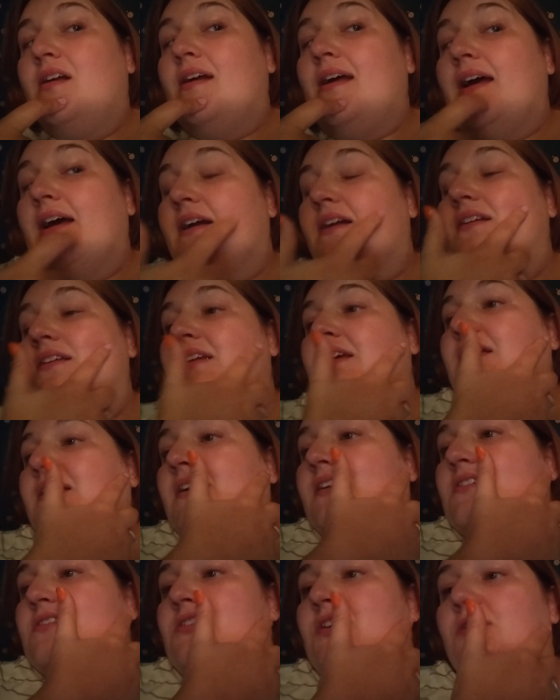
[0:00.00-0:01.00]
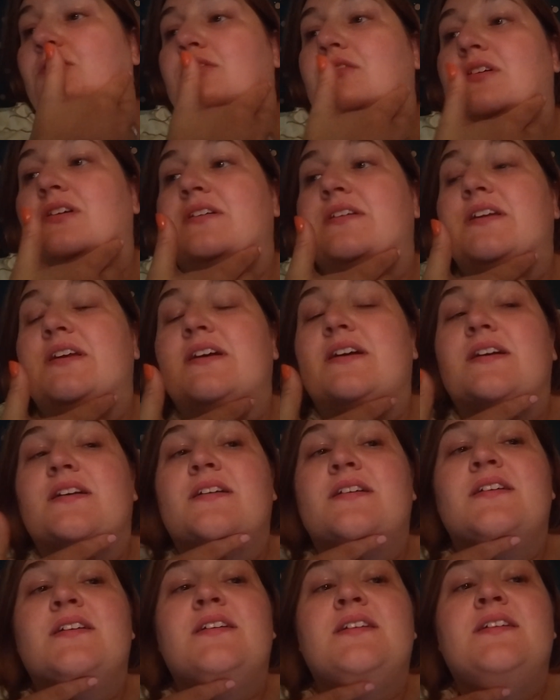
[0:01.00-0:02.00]
acne that's going on here
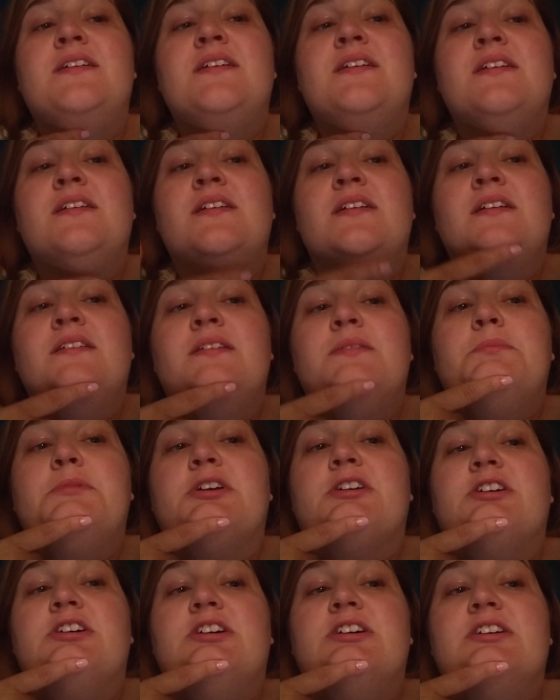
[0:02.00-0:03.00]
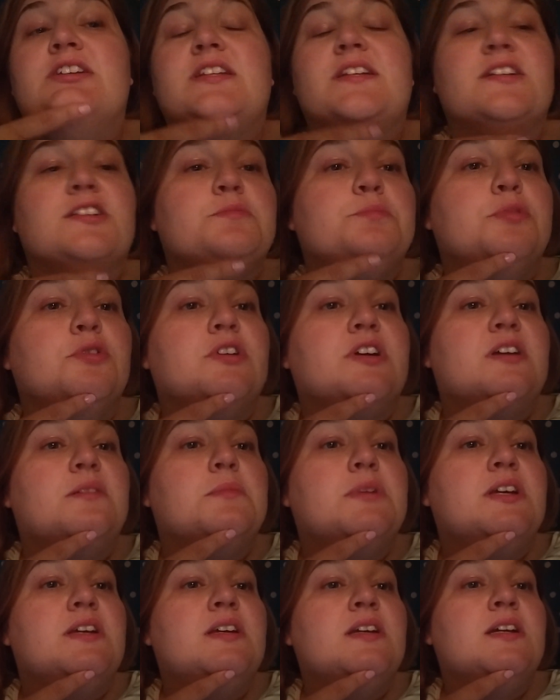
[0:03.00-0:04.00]
because it's bugging
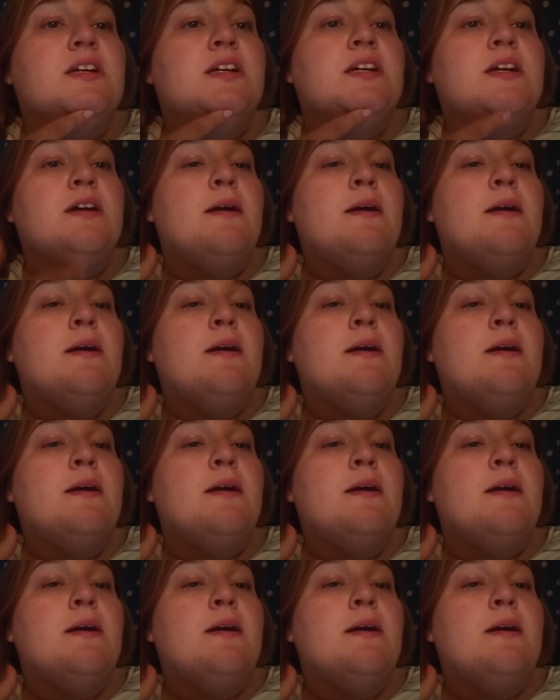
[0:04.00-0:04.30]
me.